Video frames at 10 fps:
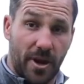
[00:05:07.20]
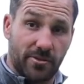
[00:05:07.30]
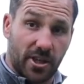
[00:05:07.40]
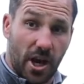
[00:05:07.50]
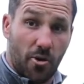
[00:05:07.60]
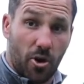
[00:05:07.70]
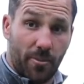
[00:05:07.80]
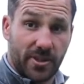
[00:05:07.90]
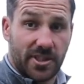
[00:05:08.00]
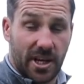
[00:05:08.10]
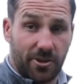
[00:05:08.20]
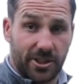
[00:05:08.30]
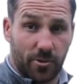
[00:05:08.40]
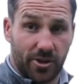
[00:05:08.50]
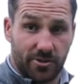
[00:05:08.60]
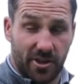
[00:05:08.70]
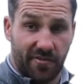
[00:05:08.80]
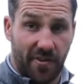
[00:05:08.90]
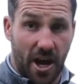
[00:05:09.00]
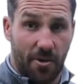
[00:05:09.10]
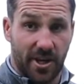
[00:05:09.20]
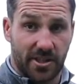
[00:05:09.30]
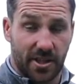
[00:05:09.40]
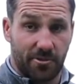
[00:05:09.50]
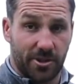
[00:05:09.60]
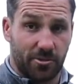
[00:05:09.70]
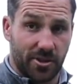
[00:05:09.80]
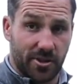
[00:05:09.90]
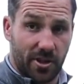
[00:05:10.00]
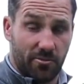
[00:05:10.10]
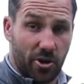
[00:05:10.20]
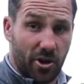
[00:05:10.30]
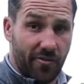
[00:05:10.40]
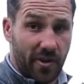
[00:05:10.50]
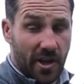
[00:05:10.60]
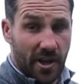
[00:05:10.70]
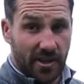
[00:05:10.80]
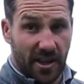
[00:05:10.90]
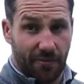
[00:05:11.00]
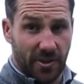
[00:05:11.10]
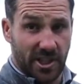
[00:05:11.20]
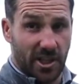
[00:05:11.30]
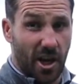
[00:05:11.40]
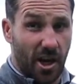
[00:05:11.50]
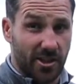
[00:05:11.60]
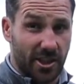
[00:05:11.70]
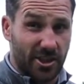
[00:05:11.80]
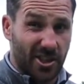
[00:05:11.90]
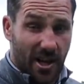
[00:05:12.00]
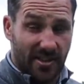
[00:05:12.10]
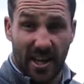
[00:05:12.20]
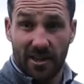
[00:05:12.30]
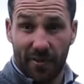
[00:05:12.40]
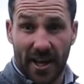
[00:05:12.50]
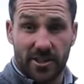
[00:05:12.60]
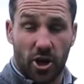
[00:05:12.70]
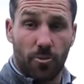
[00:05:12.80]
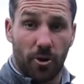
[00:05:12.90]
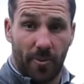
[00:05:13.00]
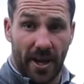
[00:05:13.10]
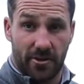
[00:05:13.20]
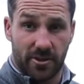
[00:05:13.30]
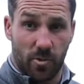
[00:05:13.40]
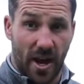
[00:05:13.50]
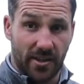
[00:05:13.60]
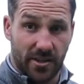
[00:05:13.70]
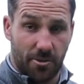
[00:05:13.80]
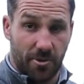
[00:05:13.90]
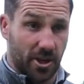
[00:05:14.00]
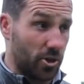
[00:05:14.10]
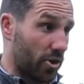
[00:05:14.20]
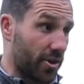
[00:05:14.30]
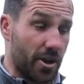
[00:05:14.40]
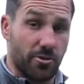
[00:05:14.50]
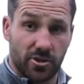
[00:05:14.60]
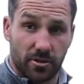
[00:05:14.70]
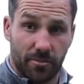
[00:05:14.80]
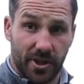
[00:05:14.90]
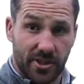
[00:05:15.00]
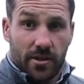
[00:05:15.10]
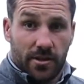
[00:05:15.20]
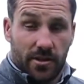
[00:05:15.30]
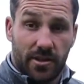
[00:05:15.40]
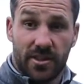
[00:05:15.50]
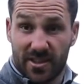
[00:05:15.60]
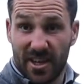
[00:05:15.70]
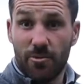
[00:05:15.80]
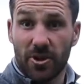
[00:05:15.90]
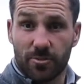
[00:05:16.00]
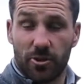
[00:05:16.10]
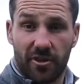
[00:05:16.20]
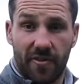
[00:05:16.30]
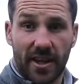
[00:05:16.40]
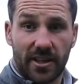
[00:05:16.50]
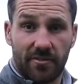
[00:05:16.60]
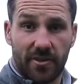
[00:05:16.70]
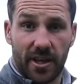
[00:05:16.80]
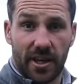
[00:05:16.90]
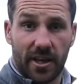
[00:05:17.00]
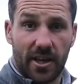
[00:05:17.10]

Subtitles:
be able to go up, see which ones are in the fairway, see which ones are in the rough, difference in yardage. I'll set the flight scope up here as well so we can look at those numbers, see what's more effective really.